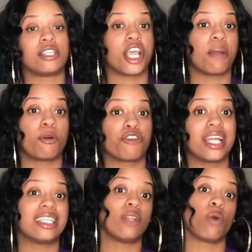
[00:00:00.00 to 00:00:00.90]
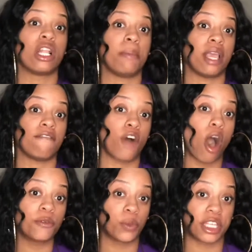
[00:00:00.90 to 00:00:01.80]
Teairra Mari didn't want to be
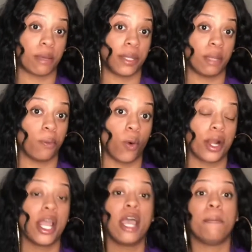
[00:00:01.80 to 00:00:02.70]
involved with him anymore,